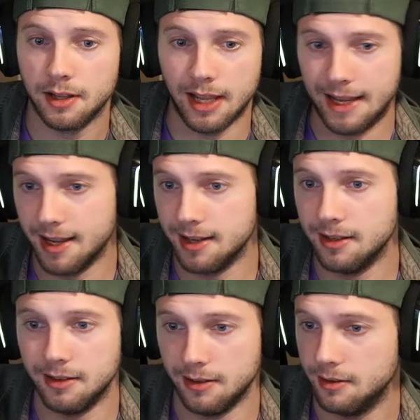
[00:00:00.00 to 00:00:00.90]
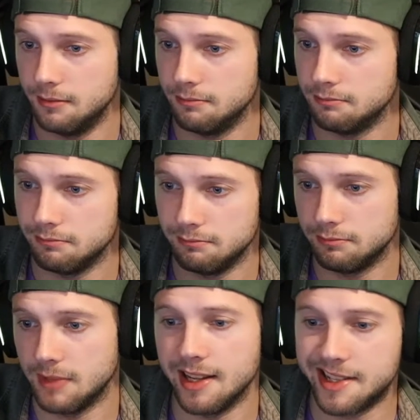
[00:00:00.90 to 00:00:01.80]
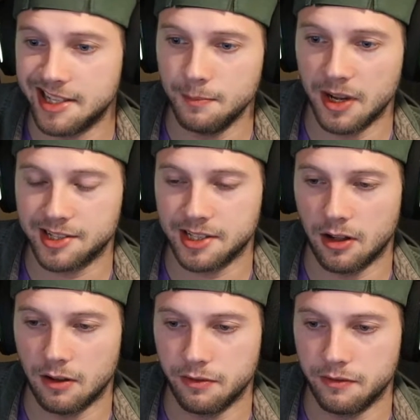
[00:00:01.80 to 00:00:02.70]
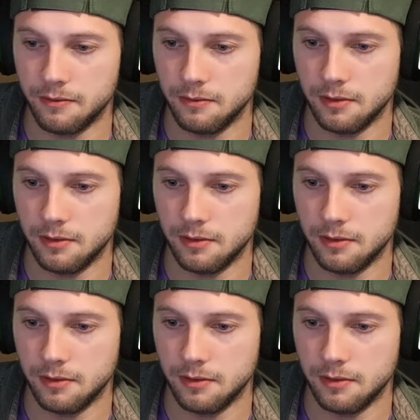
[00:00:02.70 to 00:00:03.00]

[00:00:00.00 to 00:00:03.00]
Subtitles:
And I see myself